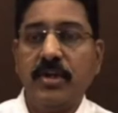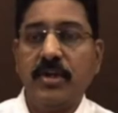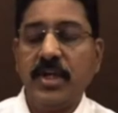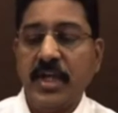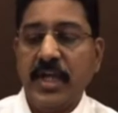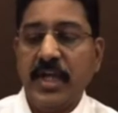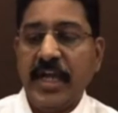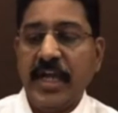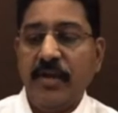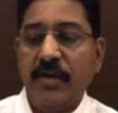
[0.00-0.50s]

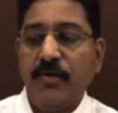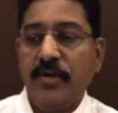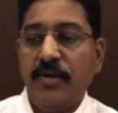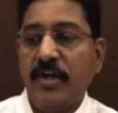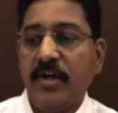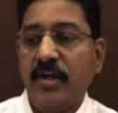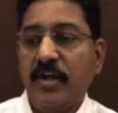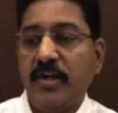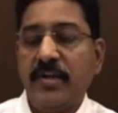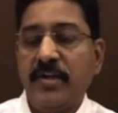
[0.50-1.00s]
I would
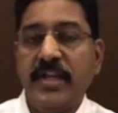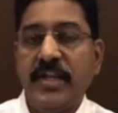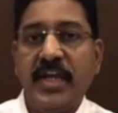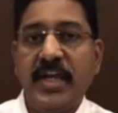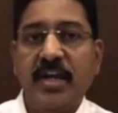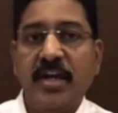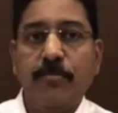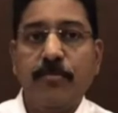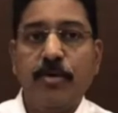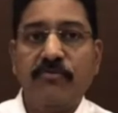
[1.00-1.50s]
take
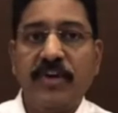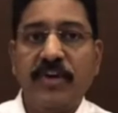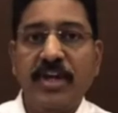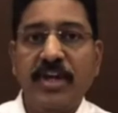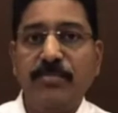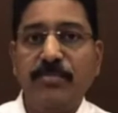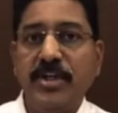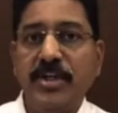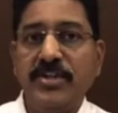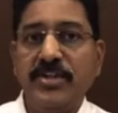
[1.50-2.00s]
about 5
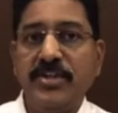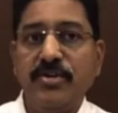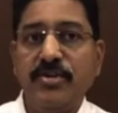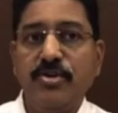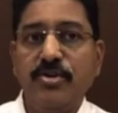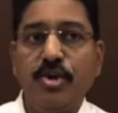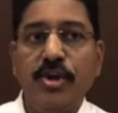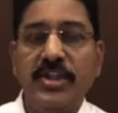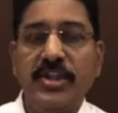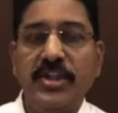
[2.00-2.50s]
minutes in showing
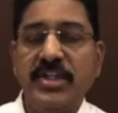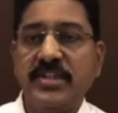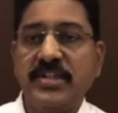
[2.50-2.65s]
this